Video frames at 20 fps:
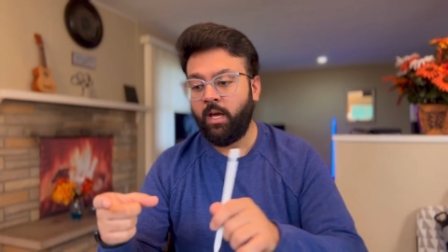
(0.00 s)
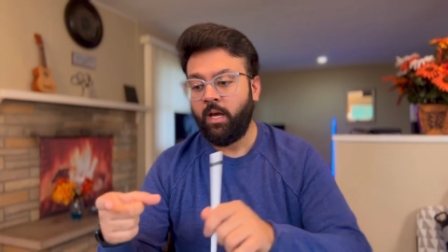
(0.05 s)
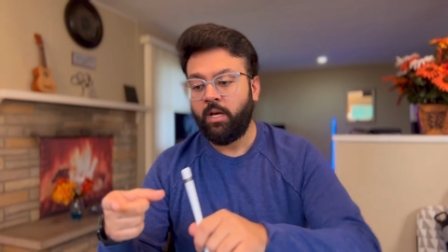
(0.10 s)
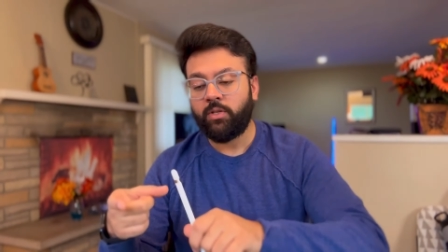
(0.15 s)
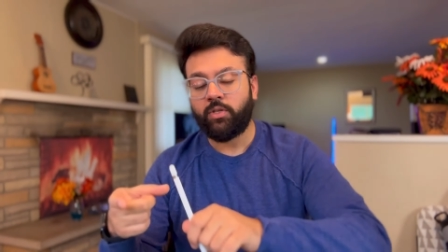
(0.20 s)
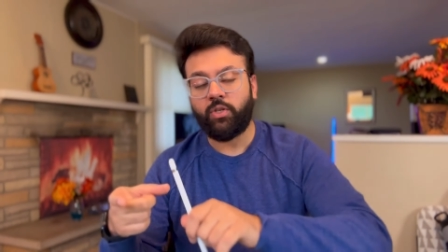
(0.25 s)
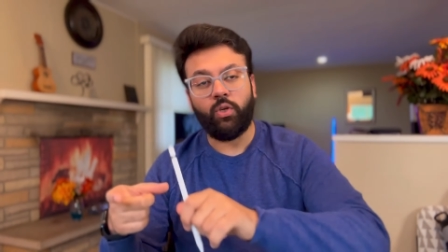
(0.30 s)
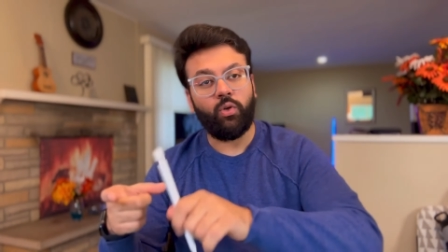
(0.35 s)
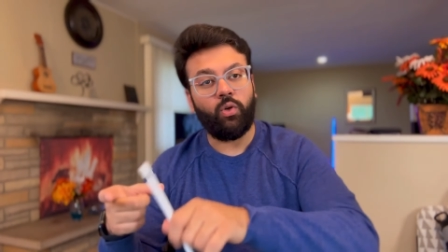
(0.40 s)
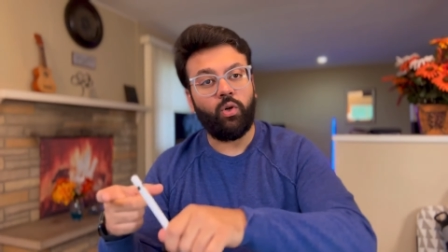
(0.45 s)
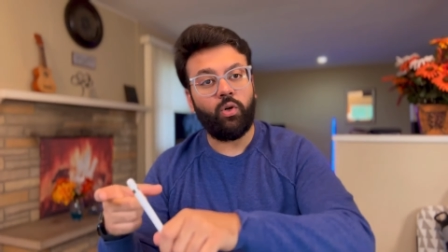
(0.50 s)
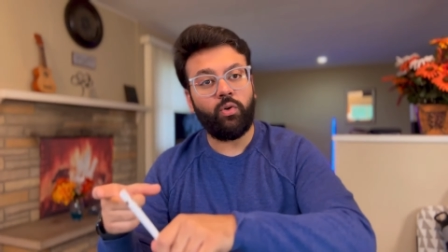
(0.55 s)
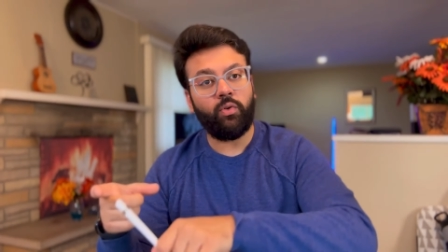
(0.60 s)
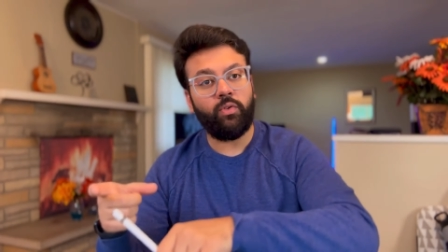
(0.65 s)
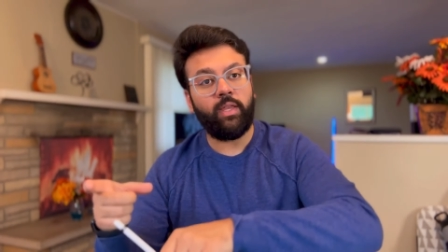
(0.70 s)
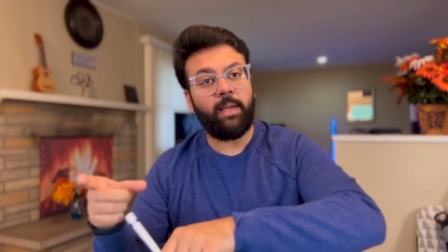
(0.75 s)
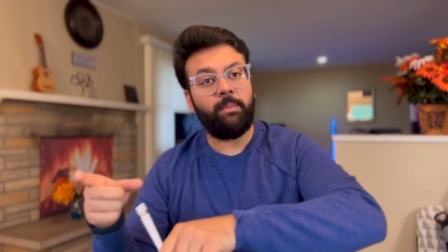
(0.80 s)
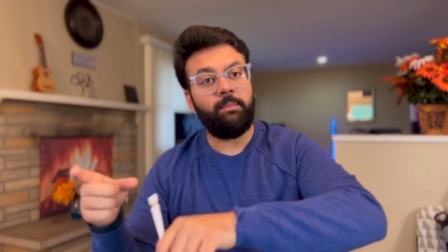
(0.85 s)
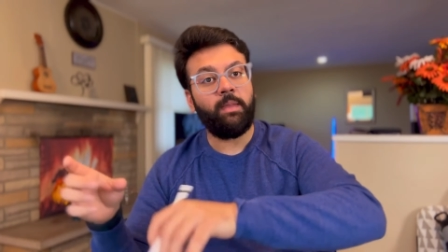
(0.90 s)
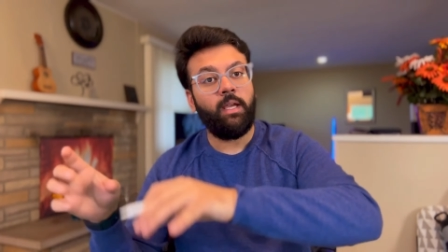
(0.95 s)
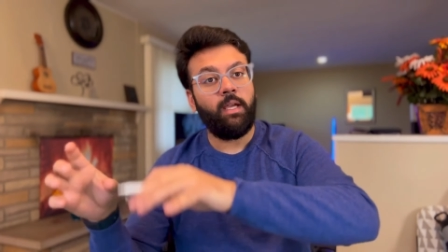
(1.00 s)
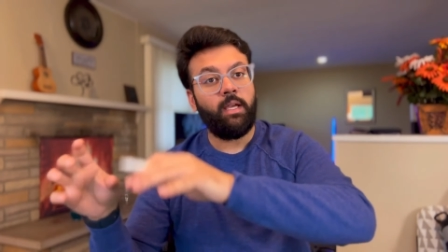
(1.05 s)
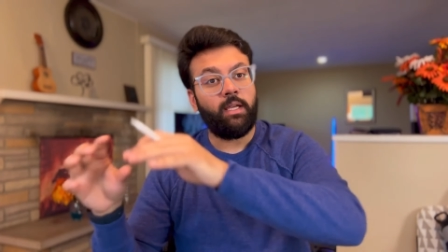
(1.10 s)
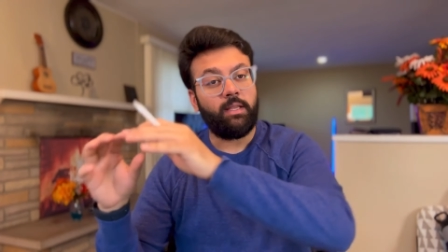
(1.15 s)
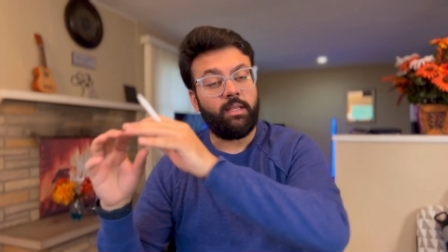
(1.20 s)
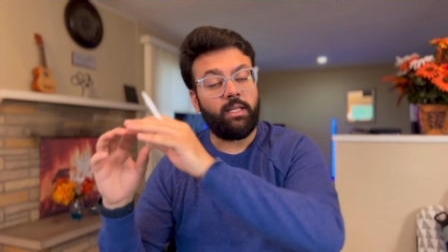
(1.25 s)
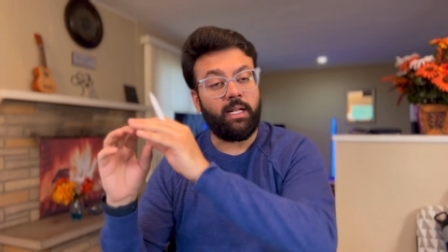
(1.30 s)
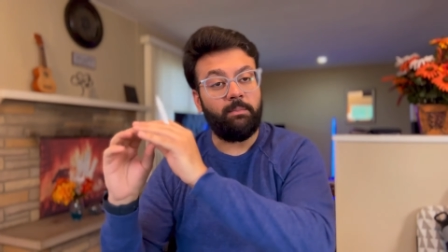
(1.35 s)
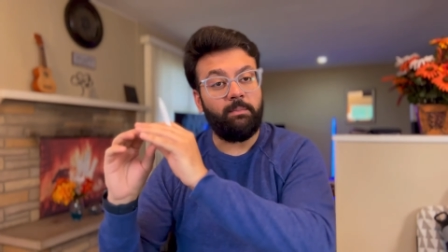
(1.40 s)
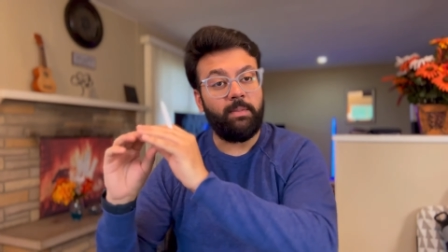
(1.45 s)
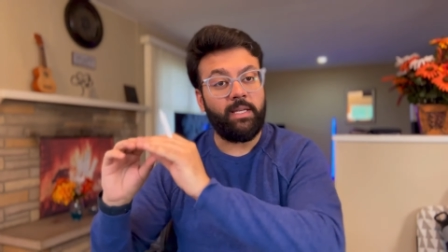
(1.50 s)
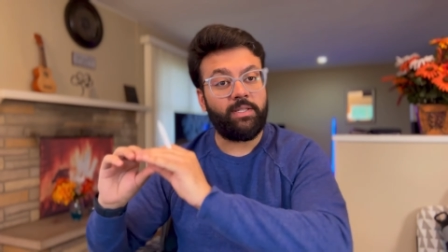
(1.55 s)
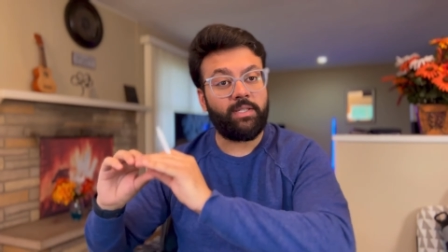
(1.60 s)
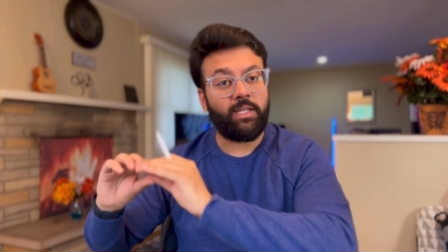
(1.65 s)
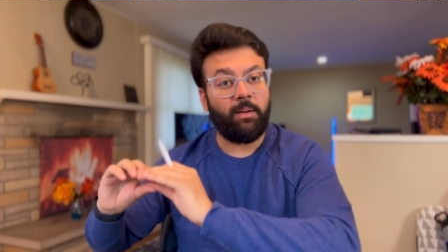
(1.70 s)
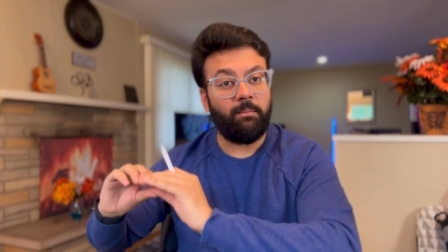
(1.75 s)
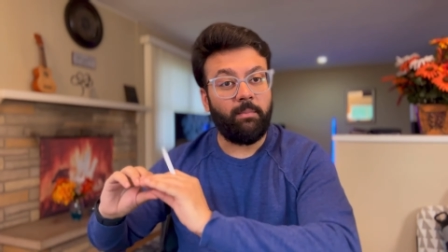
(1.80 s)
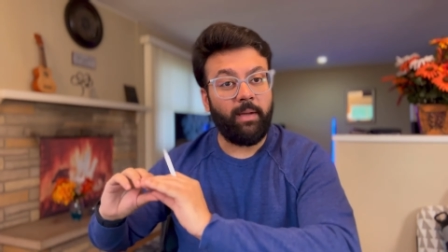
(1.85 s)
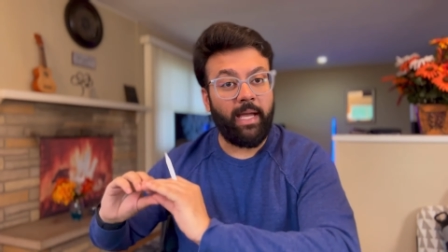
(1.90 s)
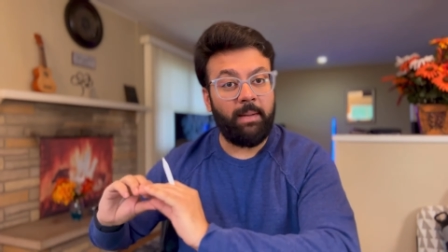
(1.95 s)
So you go to them, there'll be
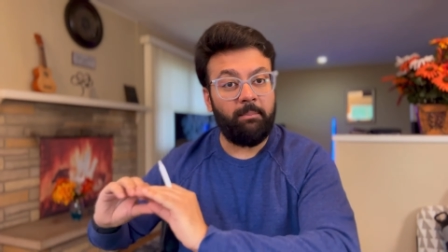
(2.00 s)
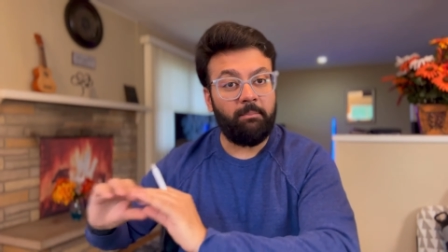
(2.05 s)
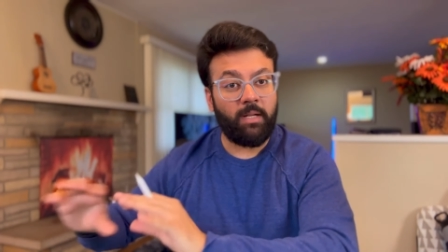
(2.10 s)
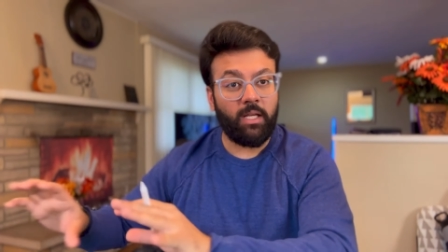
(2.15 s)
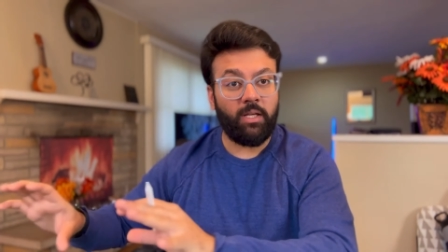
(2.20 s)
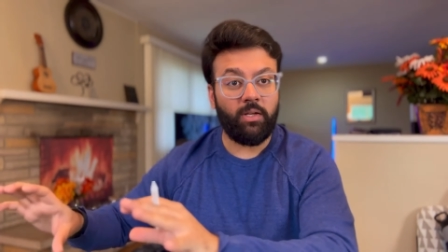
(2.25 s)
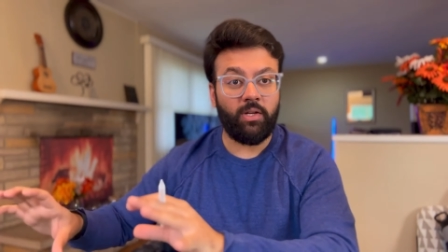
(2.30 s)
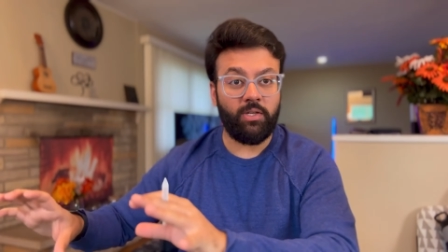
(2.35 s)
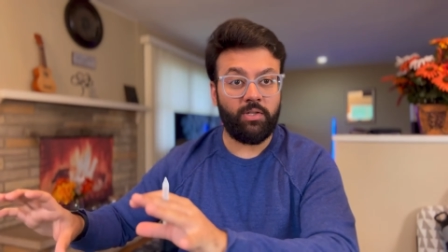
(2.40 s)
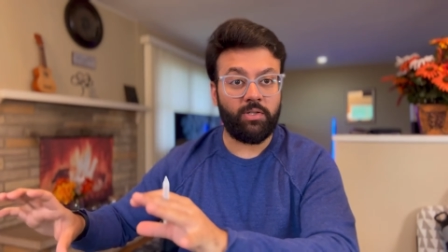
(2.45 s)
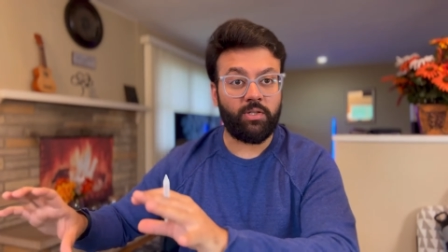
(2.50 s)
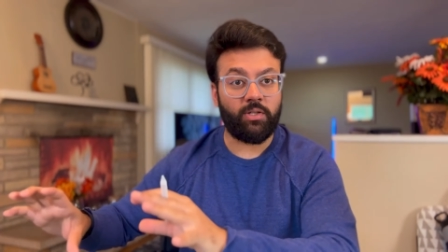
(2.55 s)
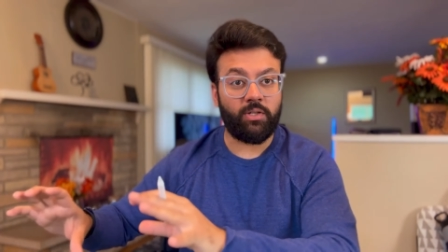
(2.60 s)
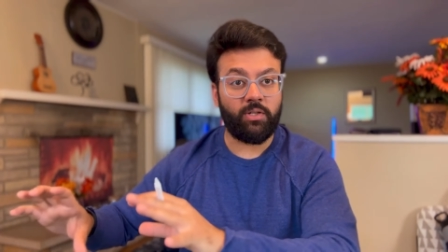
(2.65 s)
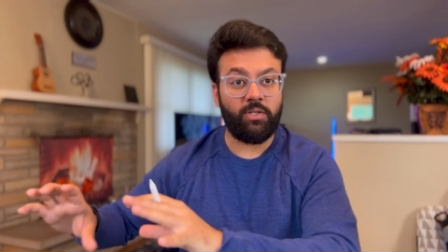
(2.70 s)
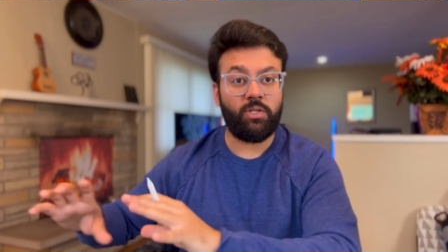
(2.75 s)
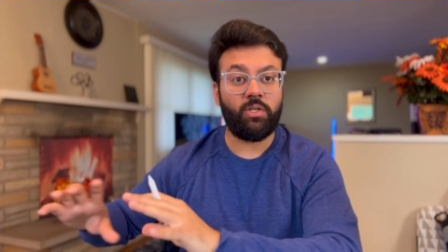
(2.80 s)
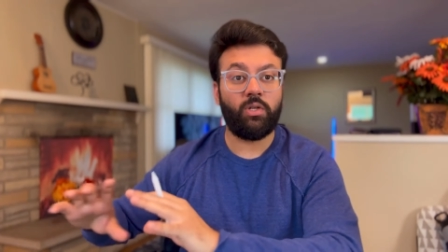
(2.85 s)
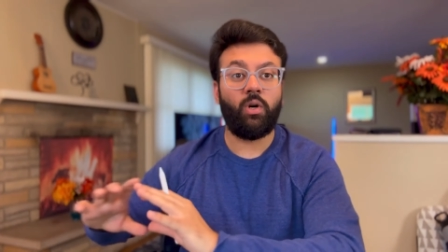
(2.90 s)
some empty research